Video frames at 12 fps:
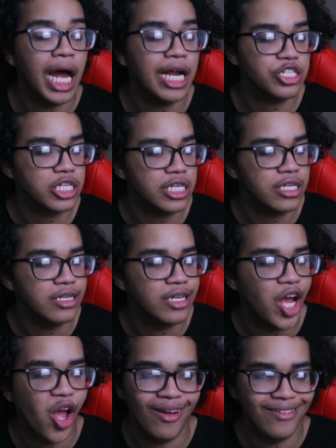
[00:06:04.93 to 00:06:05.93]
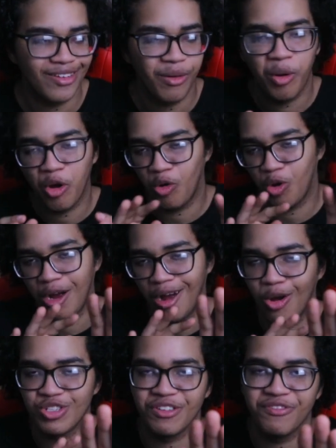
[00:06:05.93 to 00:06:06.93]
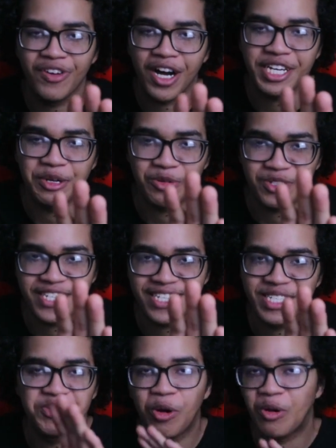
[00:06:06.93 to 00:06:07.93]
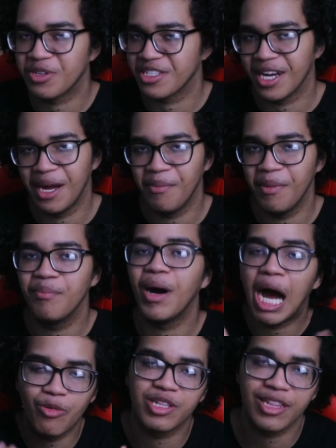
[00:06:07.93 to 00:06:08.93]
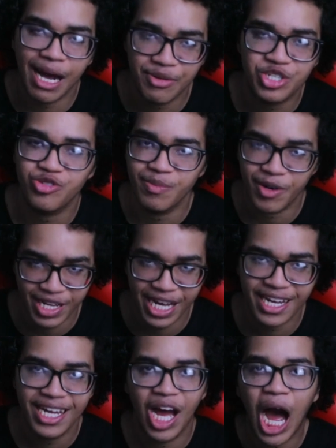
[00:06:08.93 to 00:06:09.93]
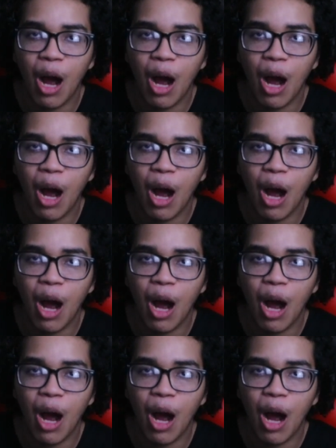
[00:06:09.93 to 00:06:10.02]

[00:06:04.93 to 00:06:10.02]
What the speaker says: Actually, hold your fucking horses, not all the time, but I would live stream, okay?